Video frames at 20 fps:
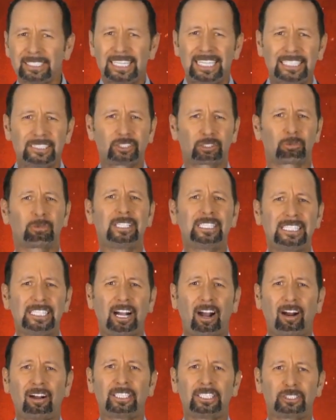It's really
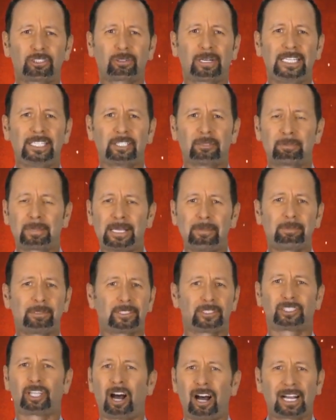hard to train your people
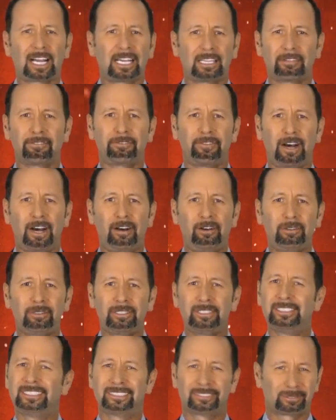to talk on the phone?
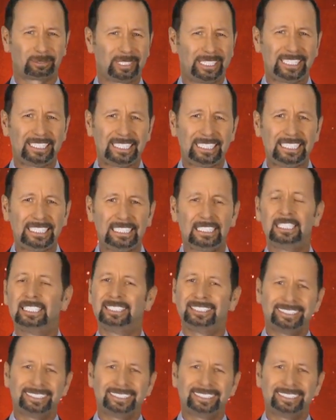Really?